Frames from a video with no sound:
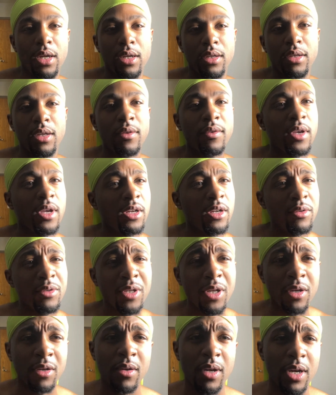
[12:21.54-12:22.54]
If y'all don't
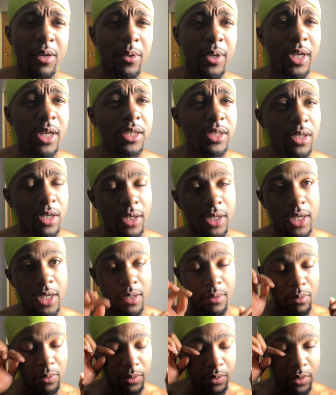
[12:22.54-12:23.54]
know, I work at Target.
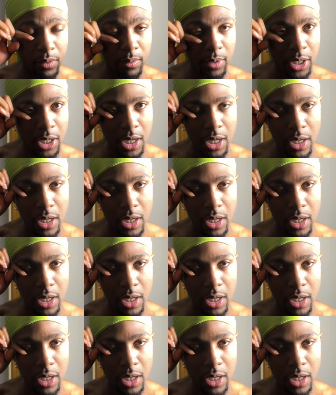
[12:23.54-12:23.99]
Oh my god.